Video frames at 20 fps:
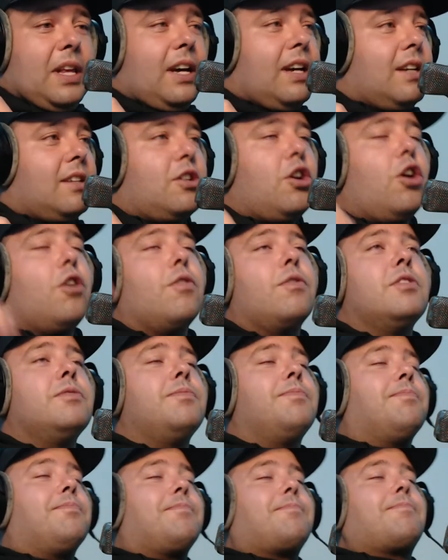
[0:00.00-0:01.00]
I had to cough.
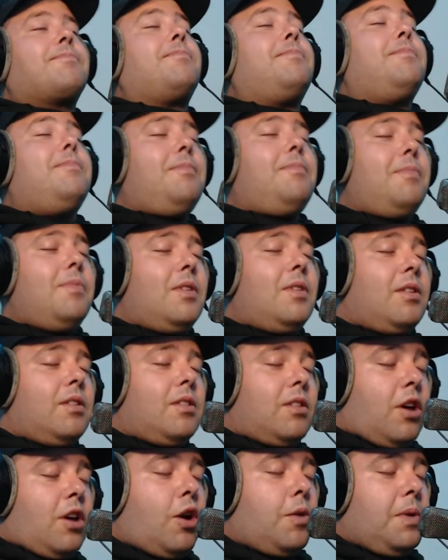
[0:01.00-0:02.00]

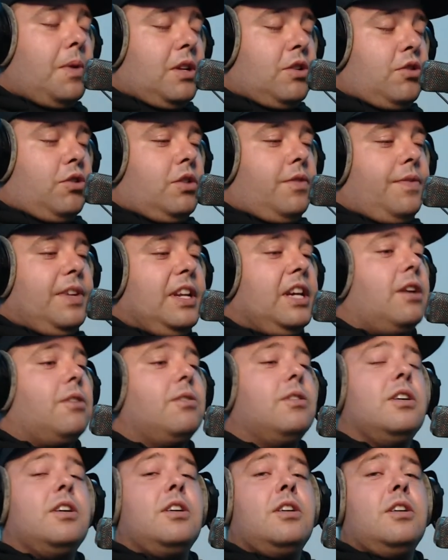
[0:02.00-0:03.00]
Hope you enjoyed the video.
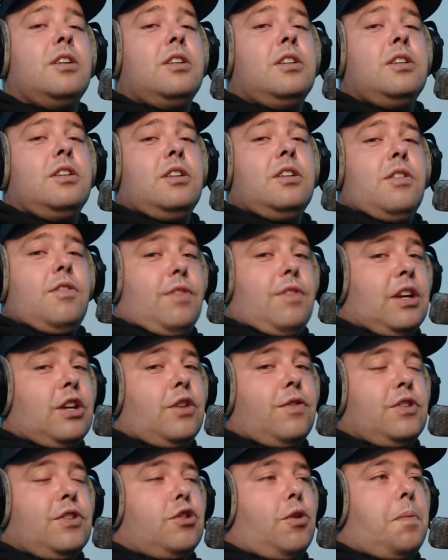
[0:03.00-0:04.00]
Thank
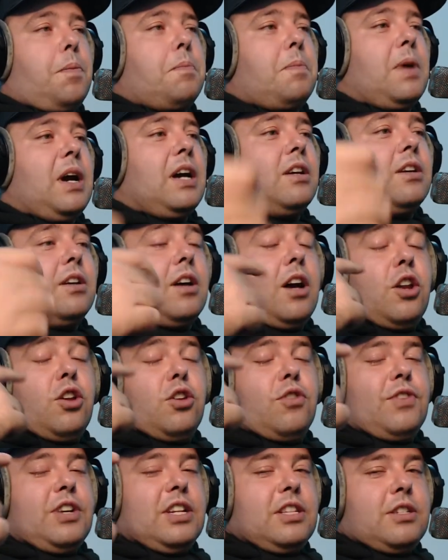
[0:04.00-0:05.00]
you for stopping by. I
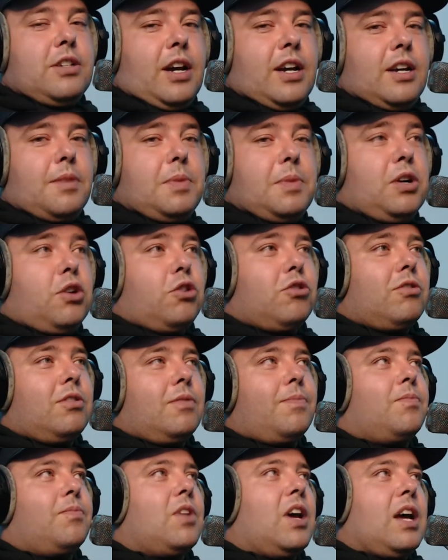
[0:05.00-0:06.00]
look really tired because
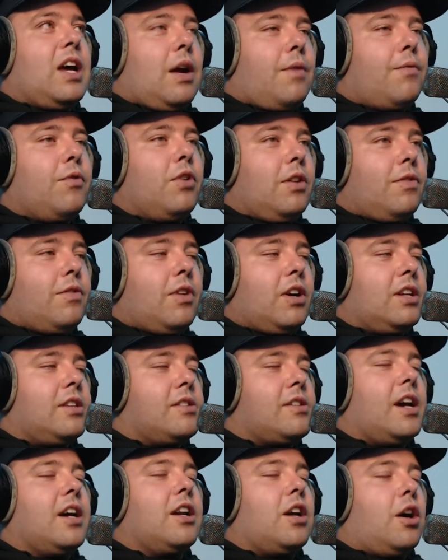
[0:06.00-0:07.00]
I am really fucking
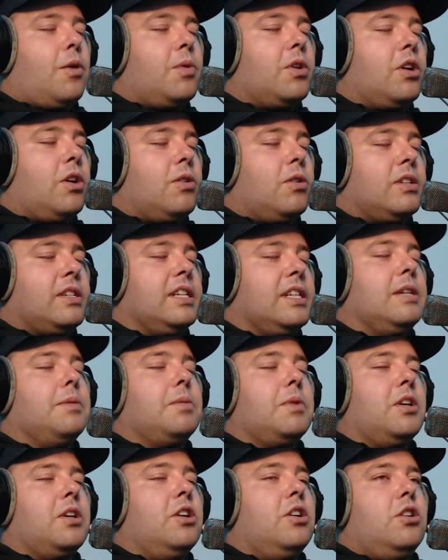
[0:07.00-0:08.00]
tired. I want to go to sleep.
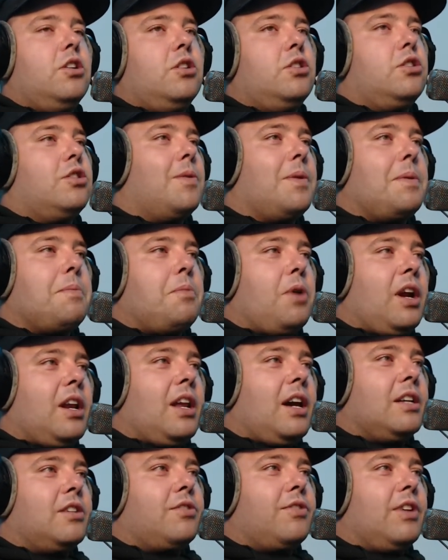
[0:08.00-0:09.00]
So many bright
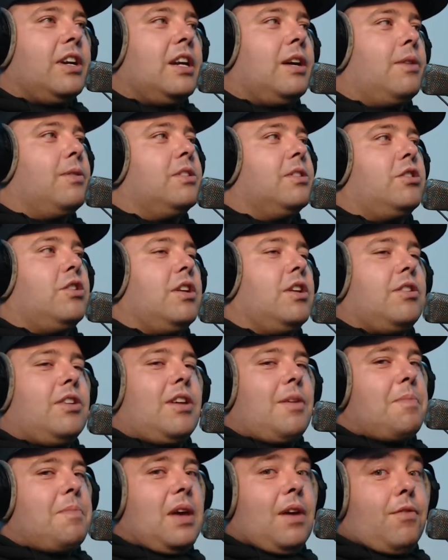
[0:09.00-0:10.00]
lights right now, it's, it's
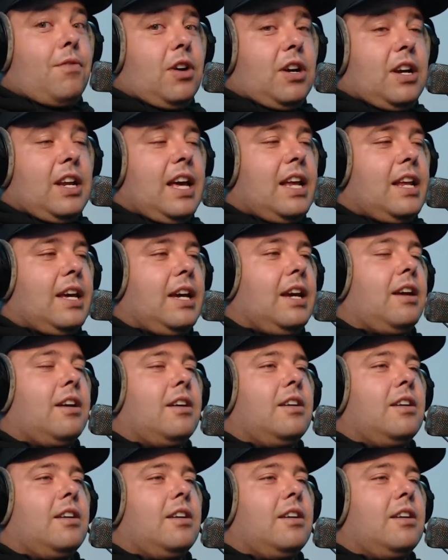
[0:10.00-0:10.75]
giving me a fucking headache.